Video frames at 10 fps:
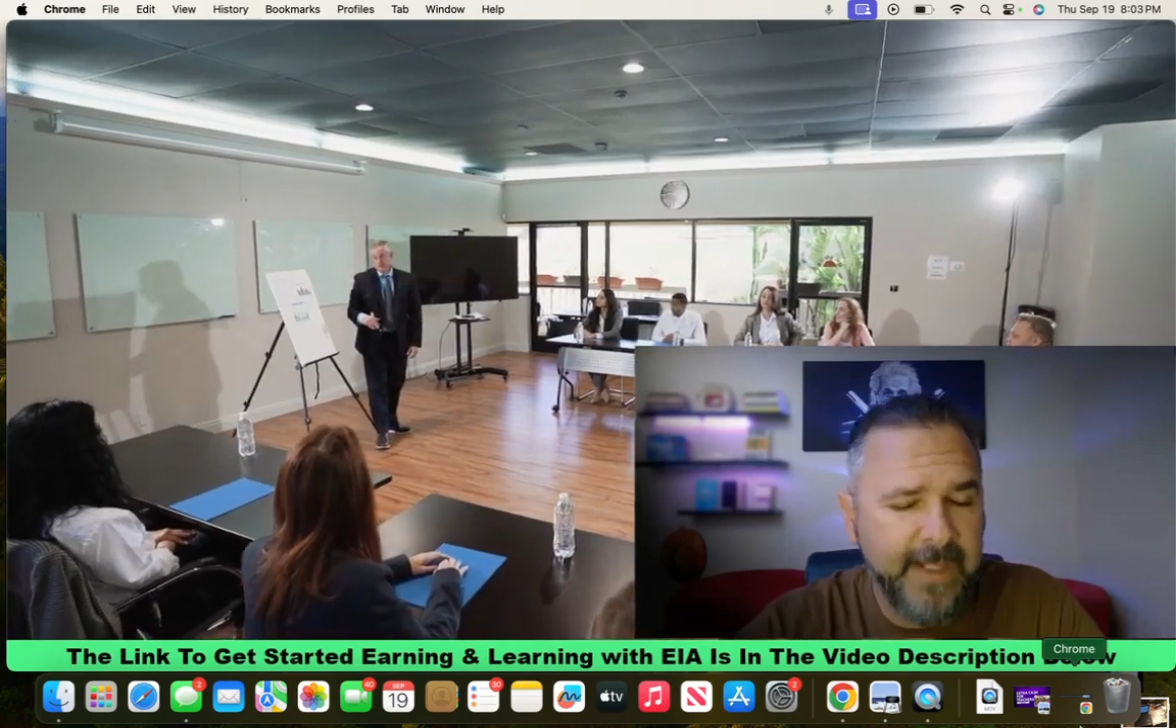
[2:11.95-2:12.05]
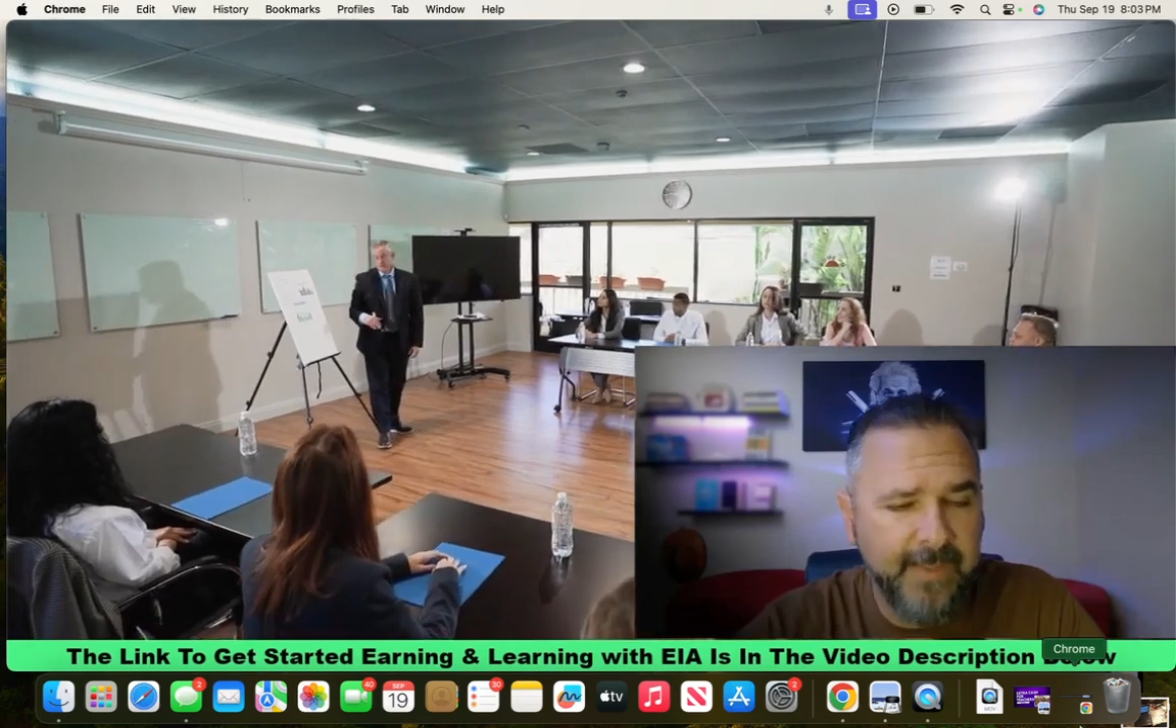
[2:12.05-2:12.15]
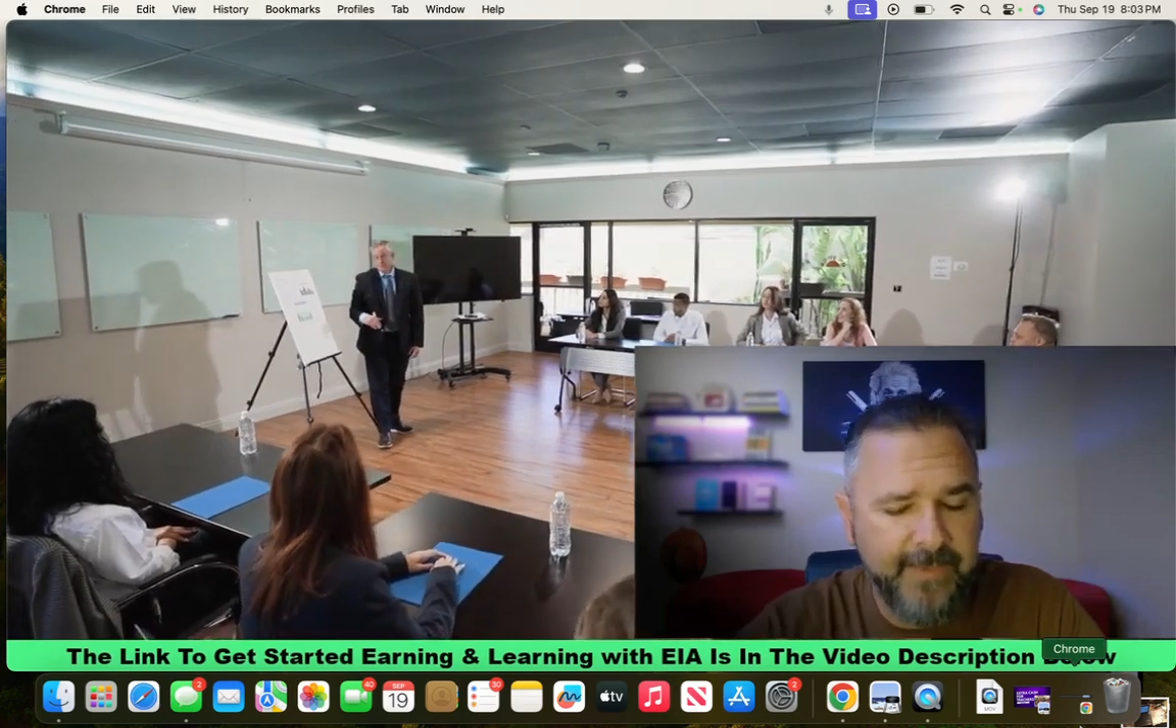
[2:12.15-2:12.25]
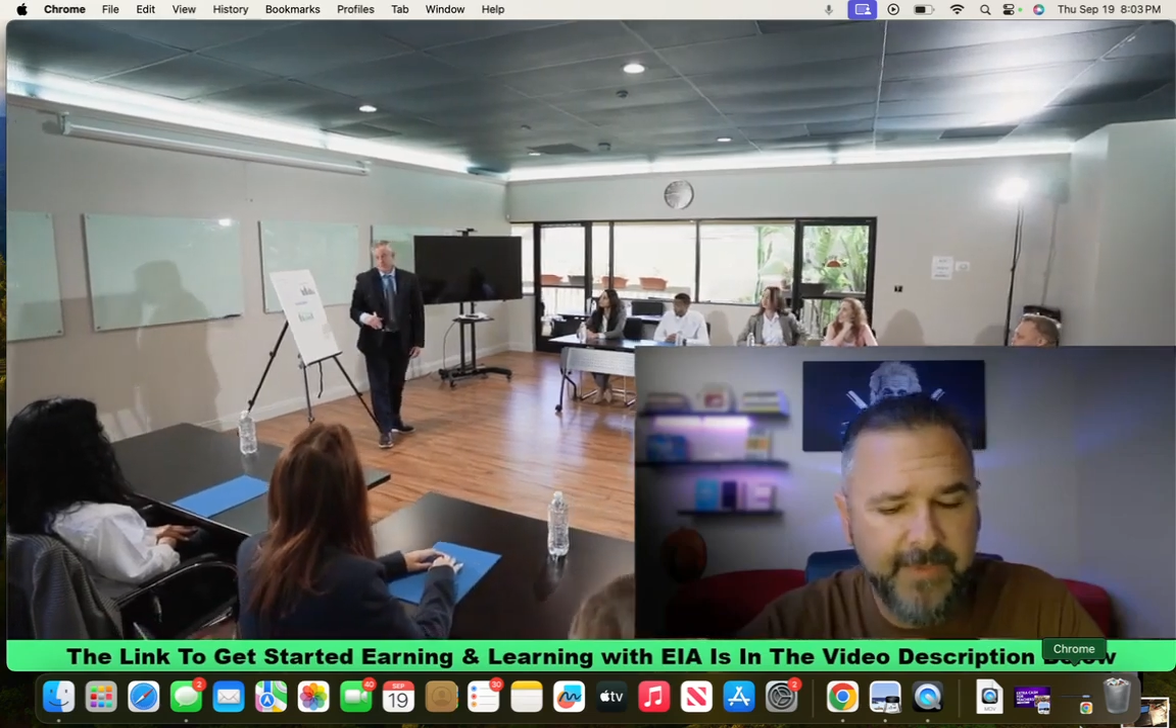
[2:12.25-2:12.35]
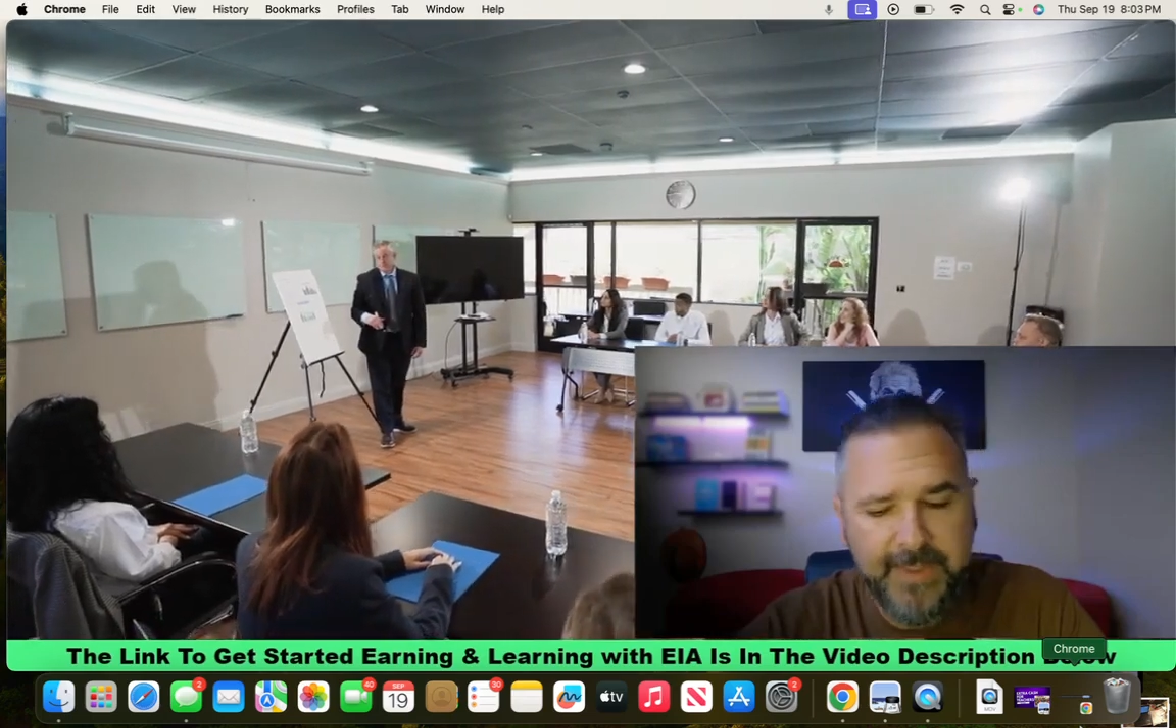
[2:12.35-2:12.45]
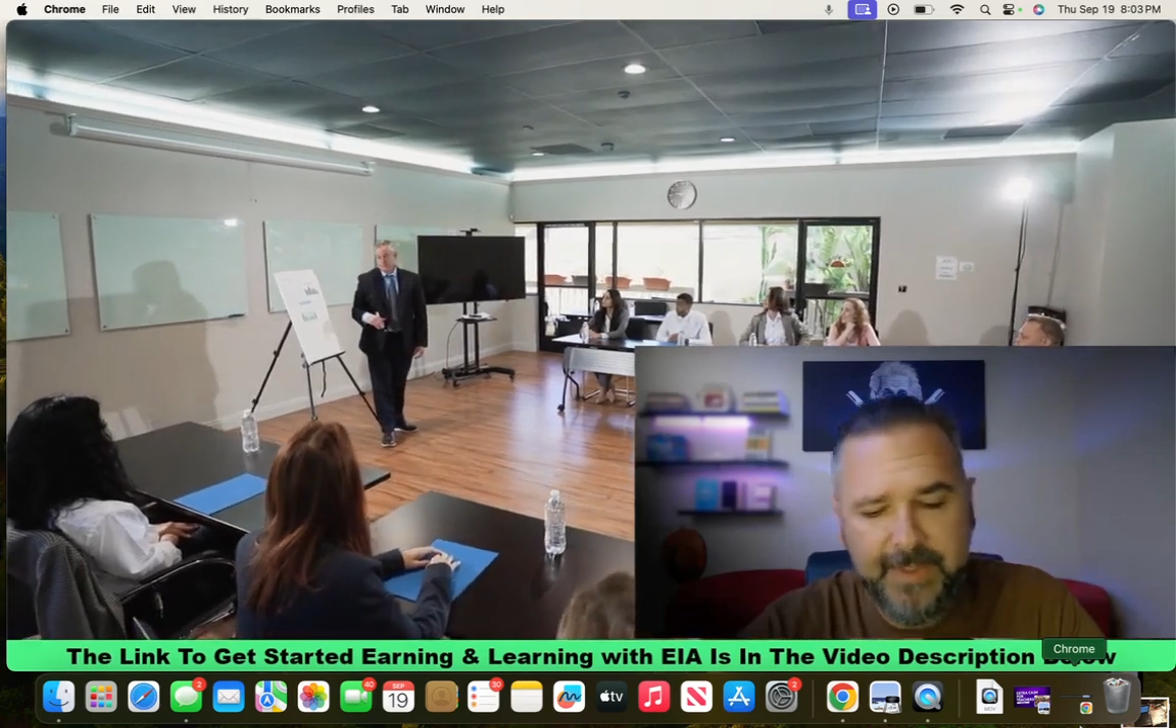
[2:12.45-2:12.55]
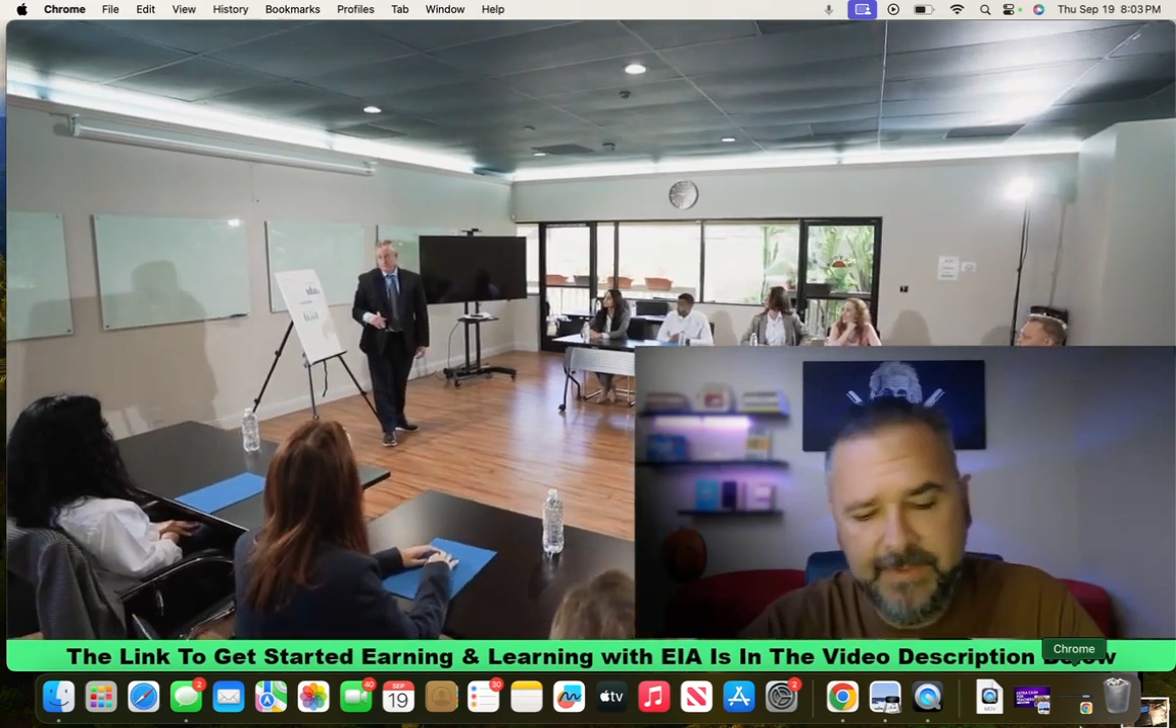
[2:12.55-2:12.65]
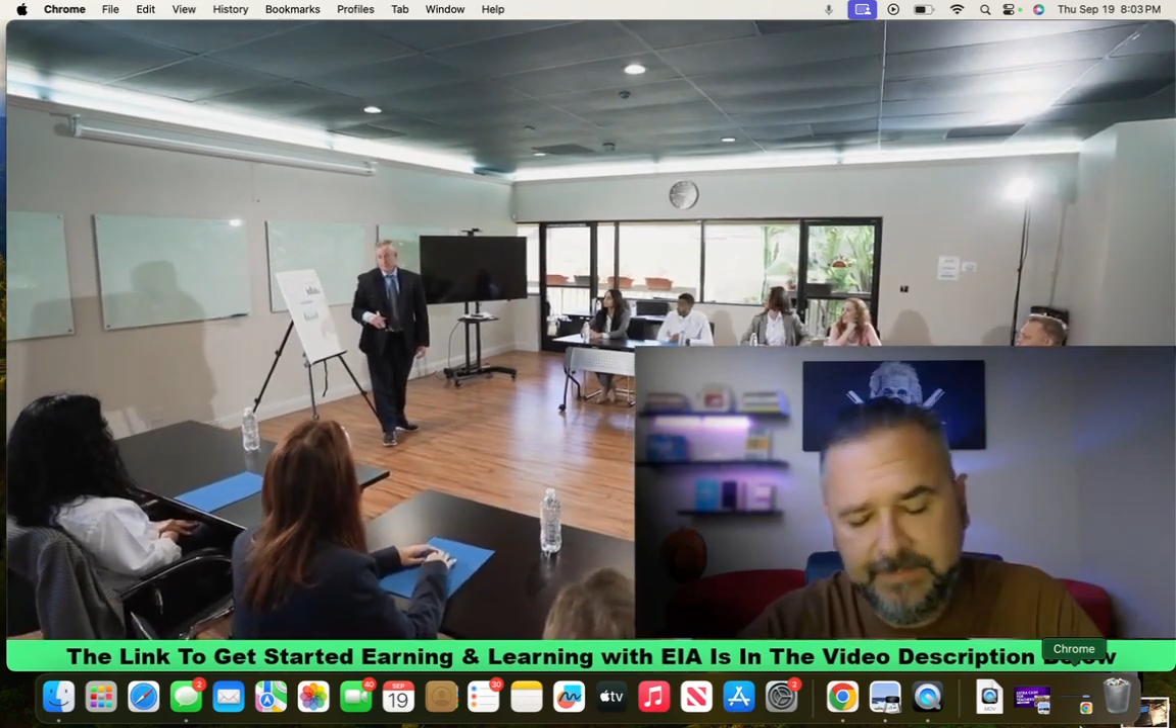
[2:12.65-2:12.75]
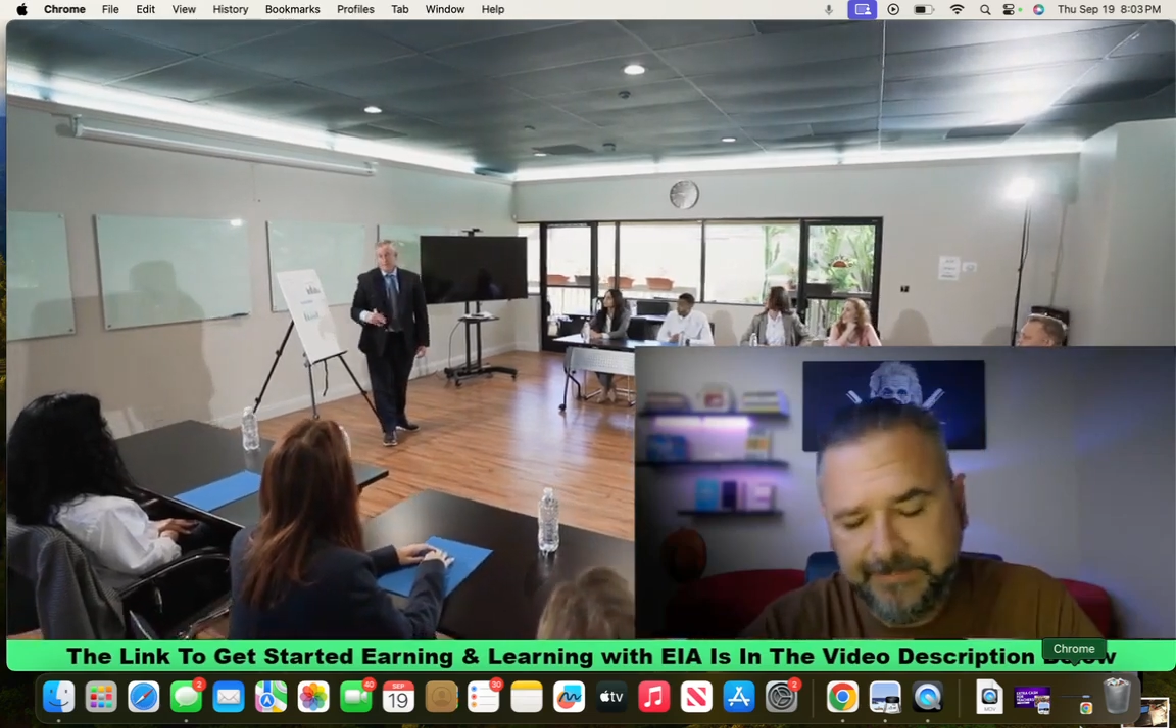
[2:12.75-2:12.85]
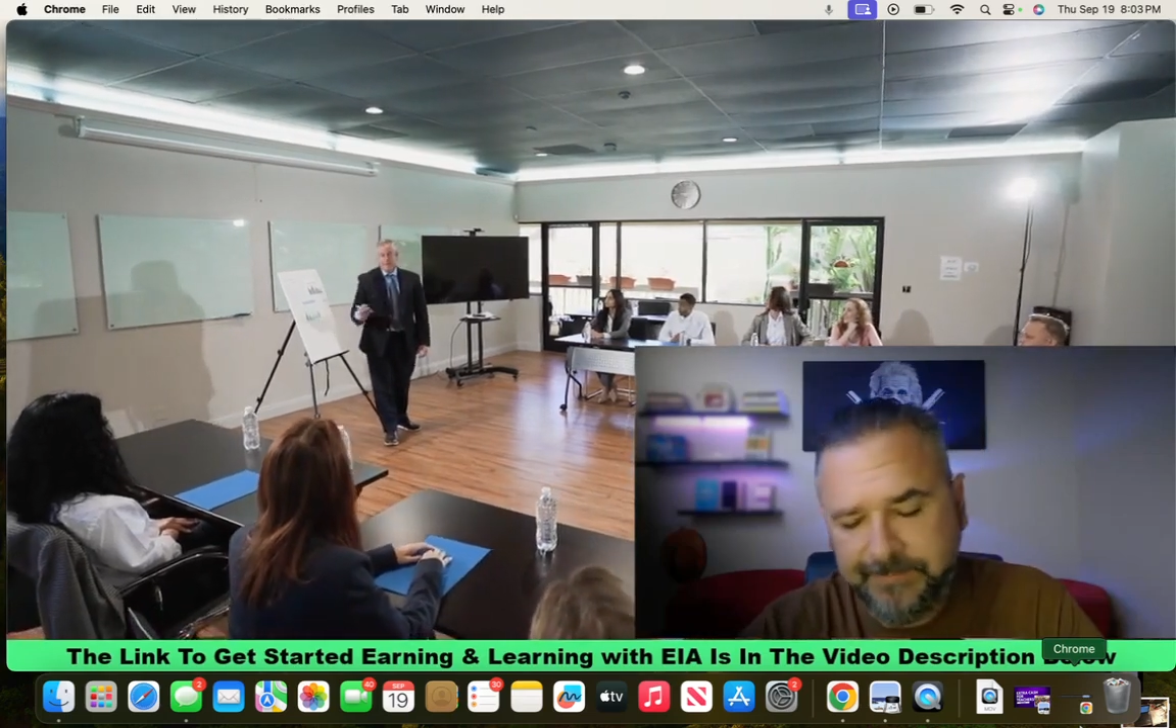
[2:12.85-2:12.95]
that 30 years,